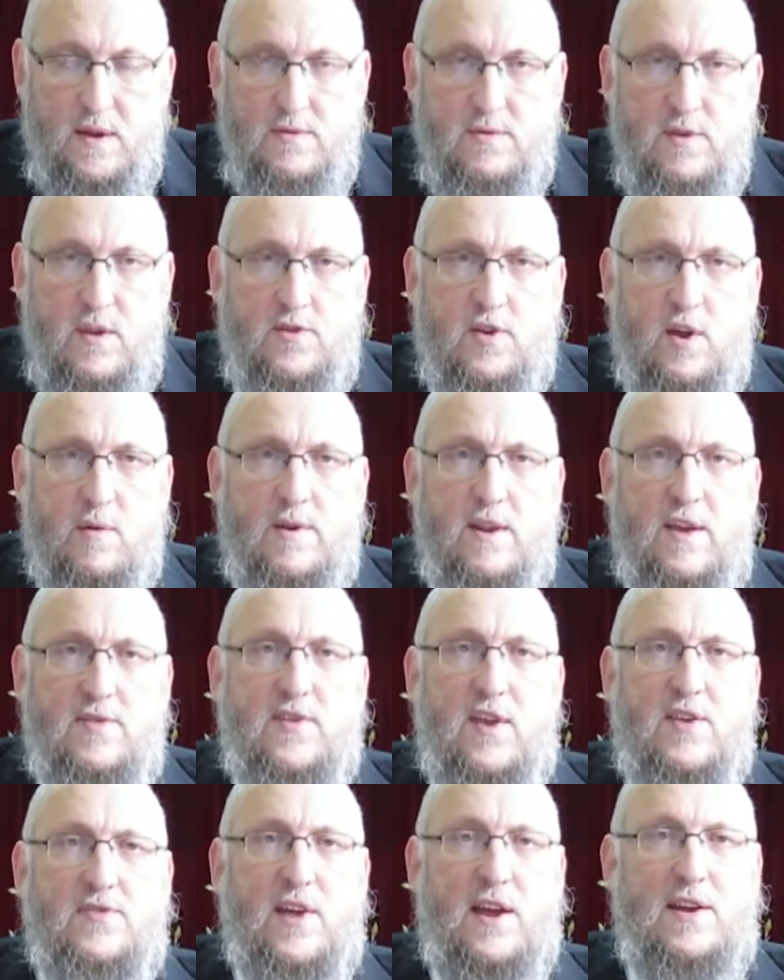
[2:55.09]

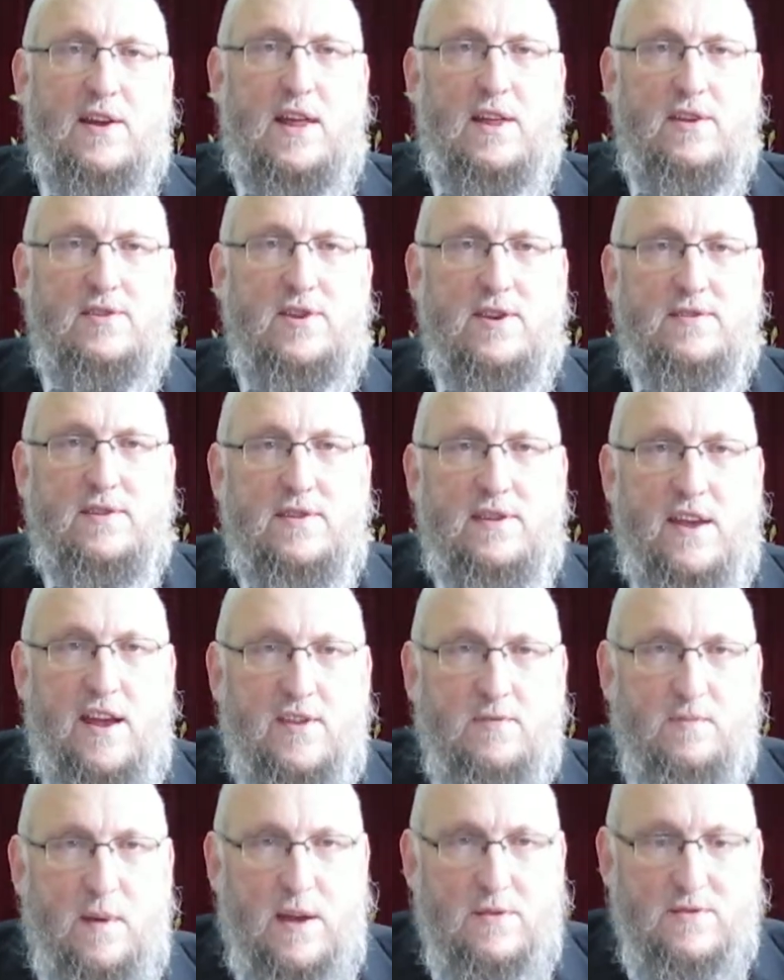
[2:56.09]
deterministic psychology that they
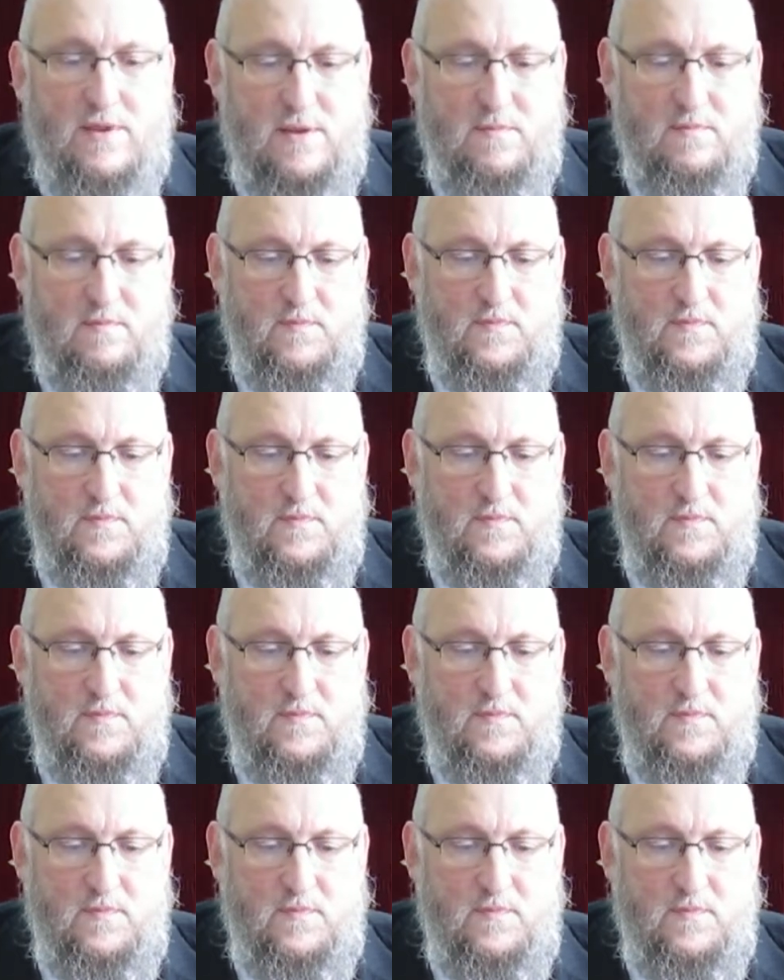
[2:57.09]
expounded.